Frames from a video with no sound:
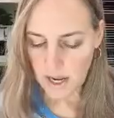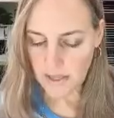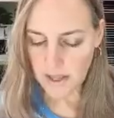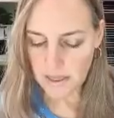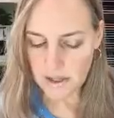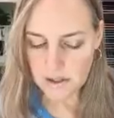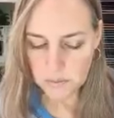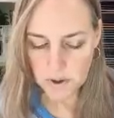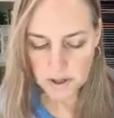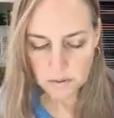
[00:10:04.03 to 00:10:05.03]
And then this
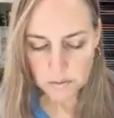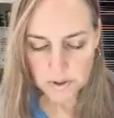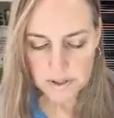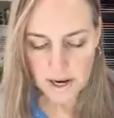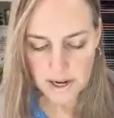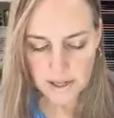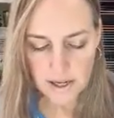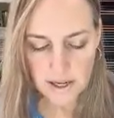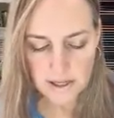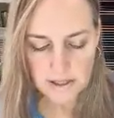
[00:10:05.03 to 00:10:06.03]
one will die
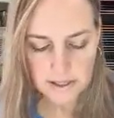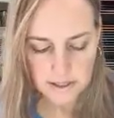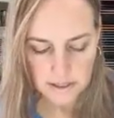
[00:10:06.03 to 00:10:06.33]
cut